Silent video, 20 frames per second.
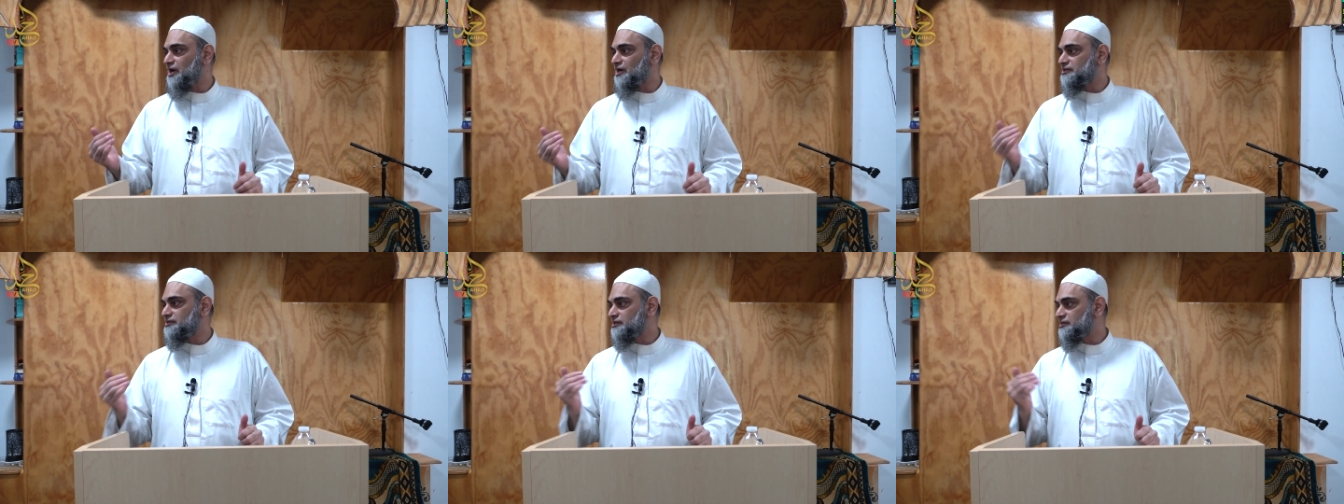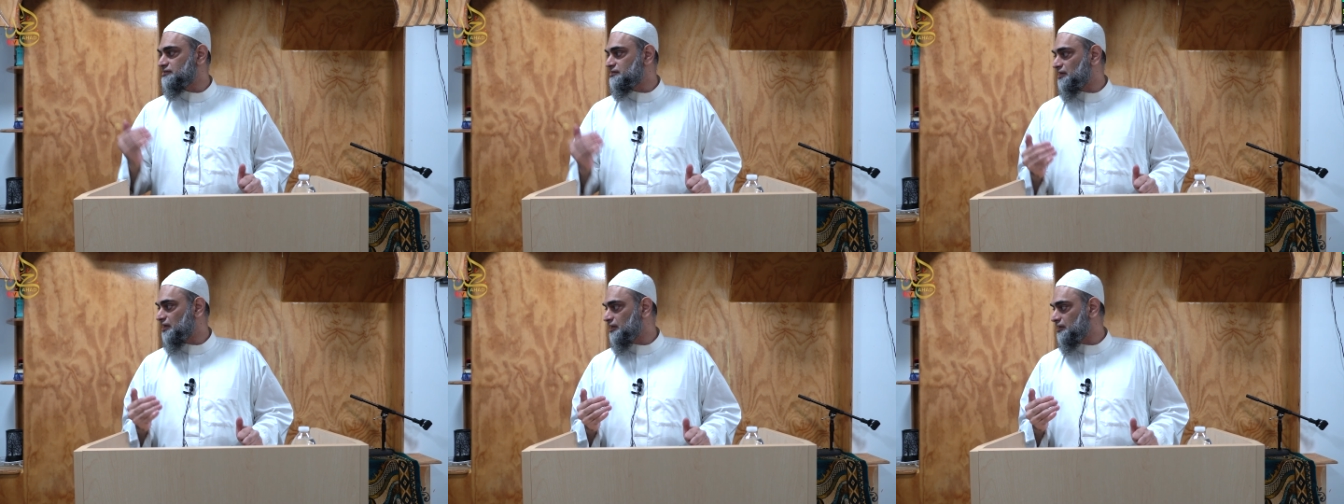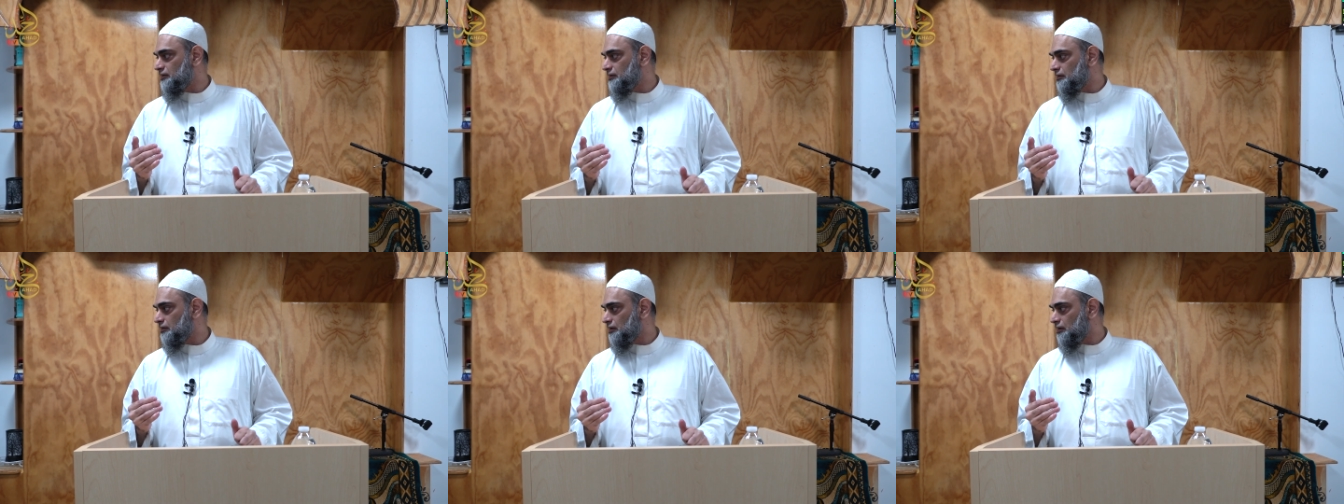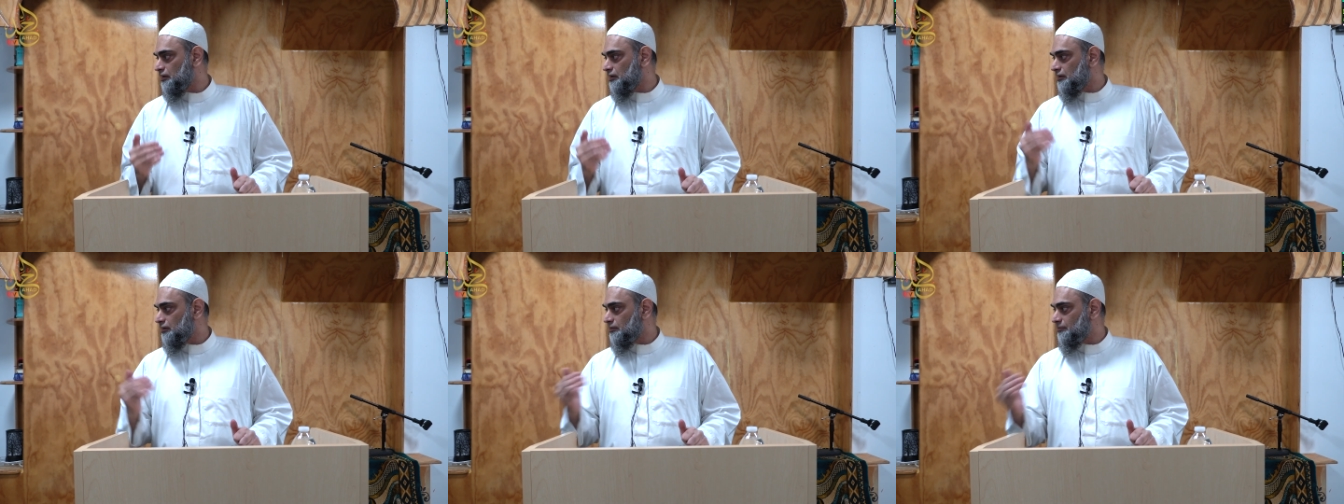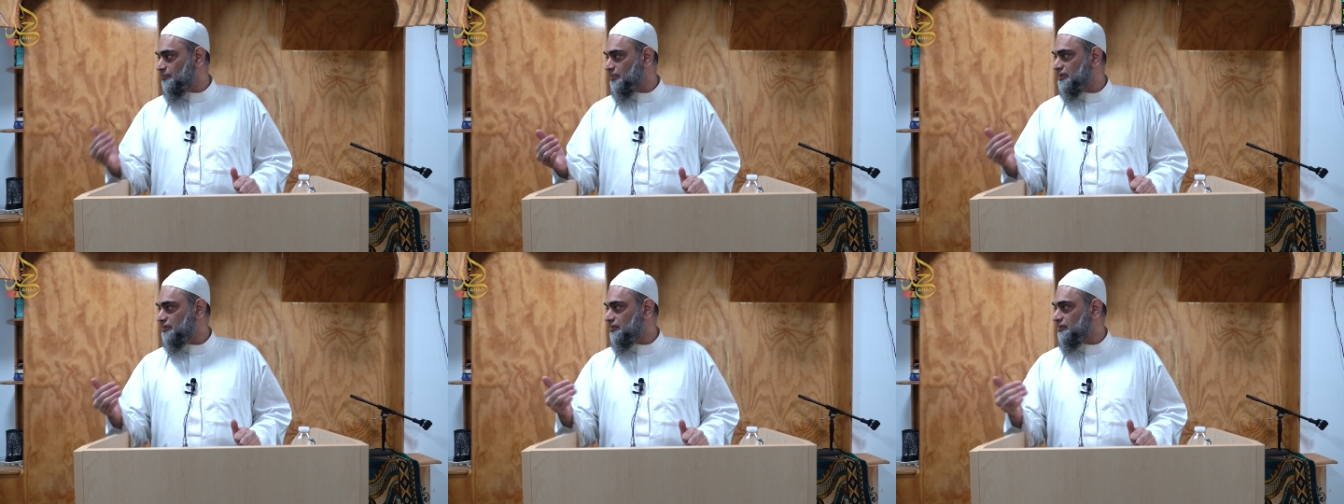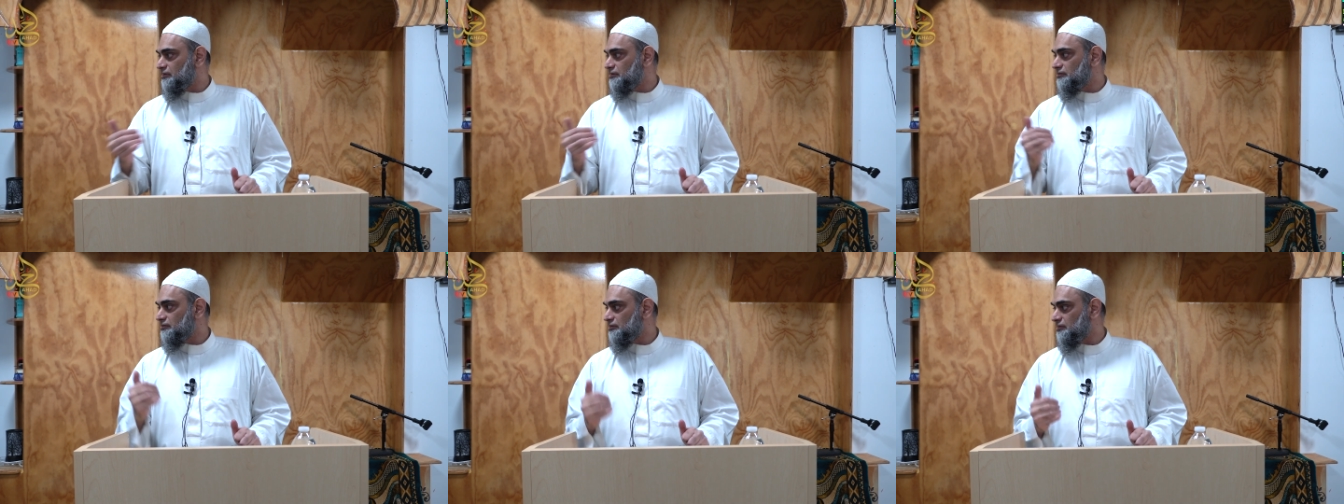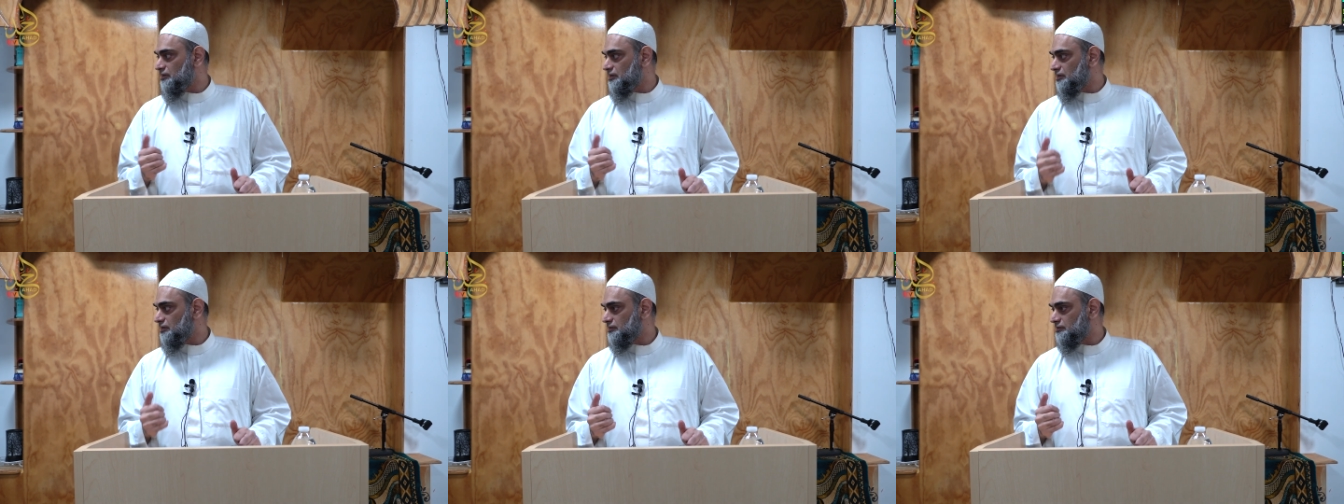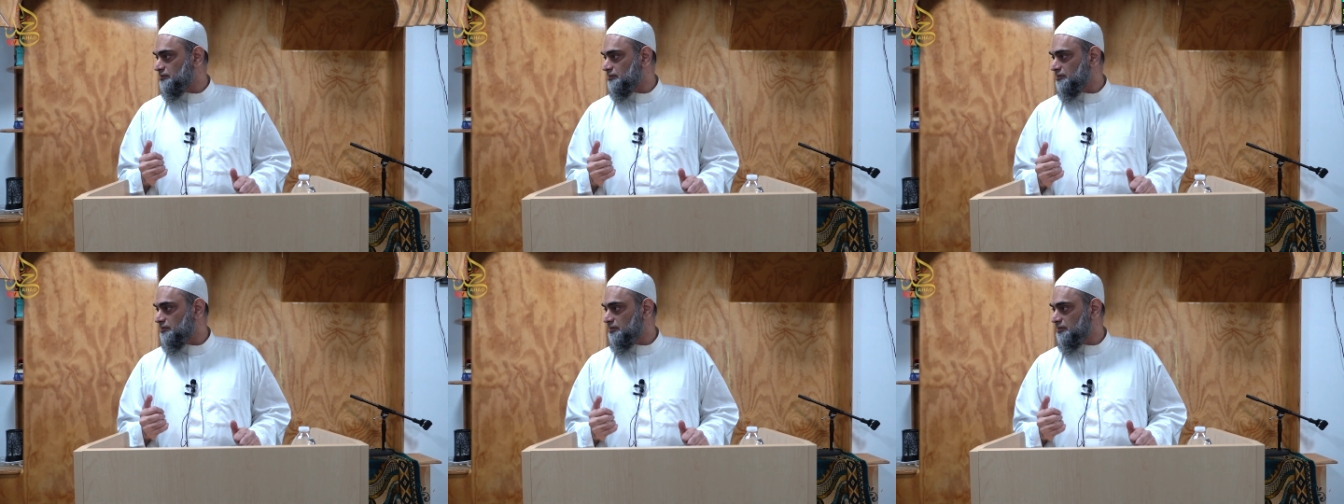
other than but Allah.